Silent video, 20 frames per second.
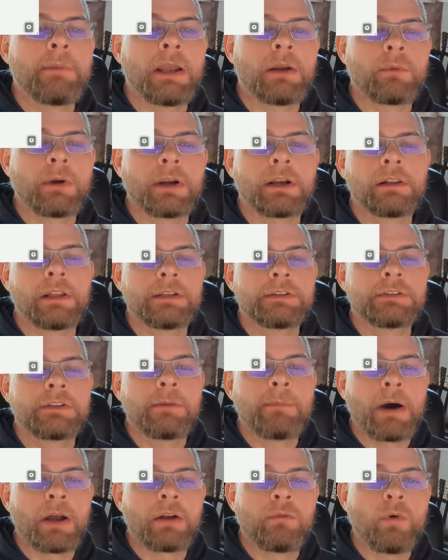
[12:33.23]
regulates the
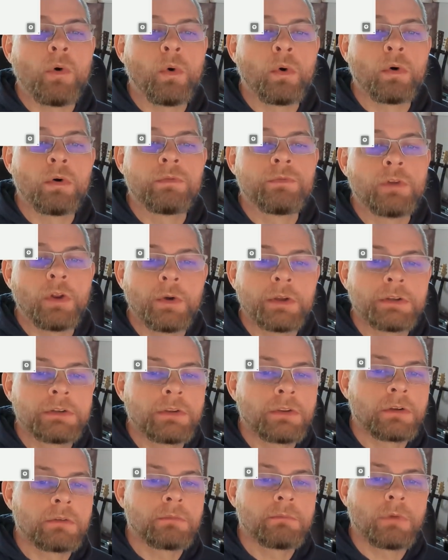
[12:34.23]
amount of oil flowing to
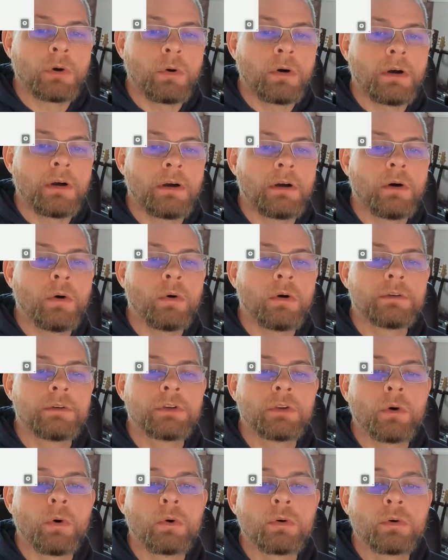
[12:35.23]
the
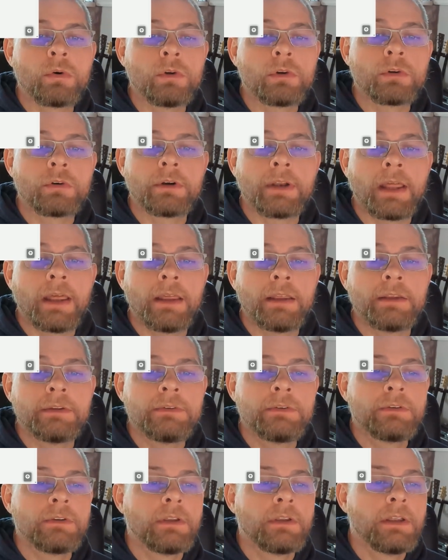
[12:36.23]
oil cooler and
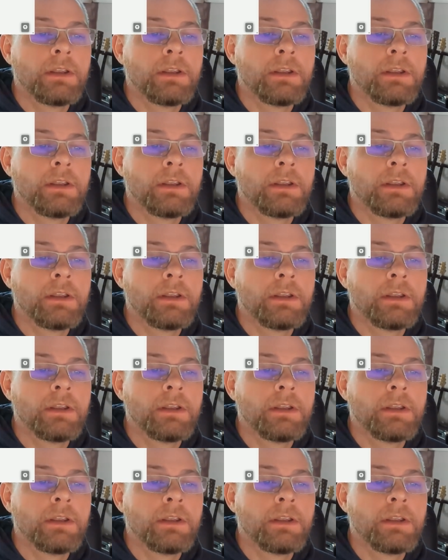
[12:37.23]
heads.